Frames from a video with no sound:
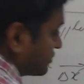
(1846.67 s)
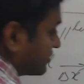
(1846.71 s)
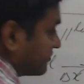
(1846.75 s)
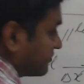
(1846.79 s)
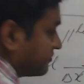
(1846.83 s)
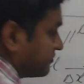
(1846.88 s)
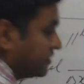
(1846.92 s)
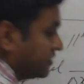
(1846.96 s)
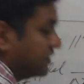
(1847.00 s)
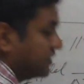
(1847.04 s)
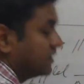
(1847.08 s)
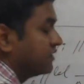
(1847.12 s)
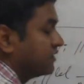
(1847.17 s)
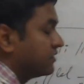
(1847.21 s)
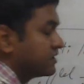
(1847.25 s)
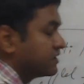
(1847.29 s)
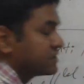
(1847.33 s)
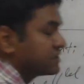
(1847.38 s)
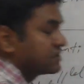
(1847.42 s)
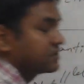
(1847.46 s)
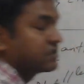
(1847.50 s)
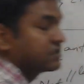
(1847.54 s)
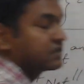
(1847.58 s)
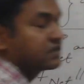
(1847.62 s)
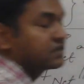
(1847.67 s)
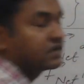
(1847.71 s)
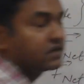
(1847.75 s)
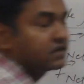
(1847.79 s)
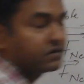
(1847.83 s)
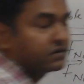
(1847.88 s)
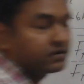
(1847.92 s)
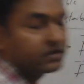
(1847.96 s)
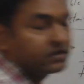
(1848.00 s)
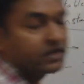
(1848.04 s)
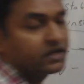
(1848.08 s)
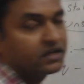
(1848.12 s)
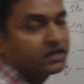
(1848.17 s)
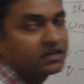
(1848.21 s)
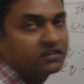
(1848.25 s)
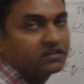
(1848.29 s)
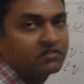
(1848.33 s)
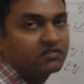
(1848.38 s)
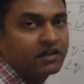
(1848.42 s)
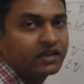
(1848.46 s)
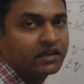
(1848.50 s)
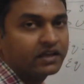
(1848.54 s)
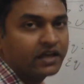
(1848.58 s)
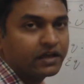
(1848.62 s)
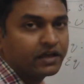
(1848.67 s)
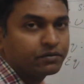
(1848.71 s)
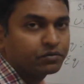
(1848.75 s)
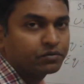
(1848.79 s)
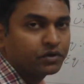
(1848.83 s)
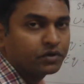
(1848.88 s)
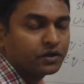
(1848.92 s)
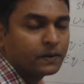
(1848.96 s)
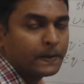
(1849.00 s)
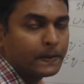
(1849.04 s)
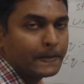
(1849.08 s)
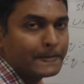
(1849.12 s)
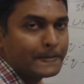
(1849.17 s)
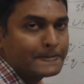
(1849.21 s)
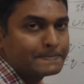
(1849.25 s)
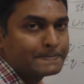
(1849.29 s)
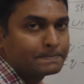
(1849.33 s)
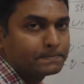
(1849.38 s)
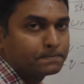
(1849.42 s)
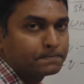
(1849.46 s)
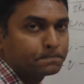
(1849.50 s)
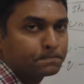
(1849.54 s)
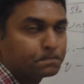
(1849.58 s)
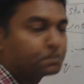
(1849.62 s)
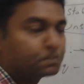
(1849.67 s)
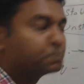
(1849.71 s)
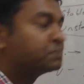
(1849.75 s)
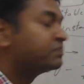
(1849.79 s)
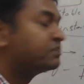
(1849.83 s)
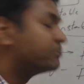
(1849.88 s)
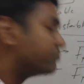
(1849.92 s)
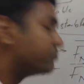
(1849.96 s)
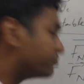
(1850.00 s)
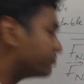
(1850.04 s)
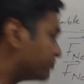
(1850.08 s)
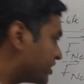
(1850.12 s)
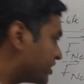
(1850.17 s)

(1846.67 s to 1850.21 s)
field is in negative I cap, that